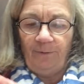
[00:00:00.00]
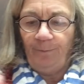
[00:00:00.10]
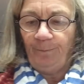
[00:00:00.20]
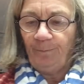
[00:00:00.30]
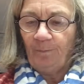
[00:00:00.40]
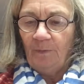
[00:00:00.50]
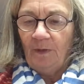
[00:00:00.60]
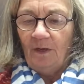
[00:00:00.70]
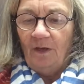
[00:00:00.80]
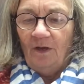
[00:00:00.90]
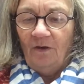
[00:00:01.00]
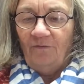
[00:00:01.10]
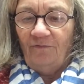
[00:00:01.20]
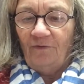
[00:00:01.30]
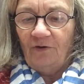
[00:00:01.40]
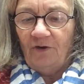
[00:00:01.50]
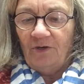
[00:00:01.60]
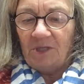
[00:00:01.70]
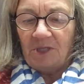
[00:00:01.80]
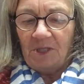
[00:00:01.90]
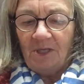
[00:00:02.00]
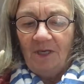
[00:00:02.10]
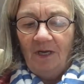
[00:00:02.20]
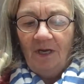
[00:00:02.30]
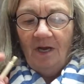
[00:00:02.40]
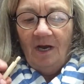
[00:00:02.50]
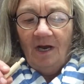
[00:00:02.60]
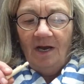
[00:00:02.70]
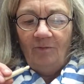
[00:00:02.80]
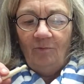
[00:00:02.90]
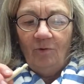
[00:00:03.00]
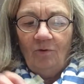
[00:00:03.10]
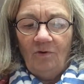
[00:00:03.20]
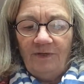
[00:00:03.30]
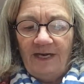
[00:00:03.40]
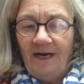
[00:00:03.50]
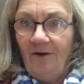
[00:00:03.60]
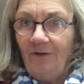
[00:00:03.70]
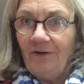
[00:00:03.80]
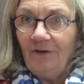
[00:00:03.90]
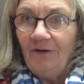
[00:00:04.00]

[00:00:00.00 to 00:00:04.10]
First, I rolled out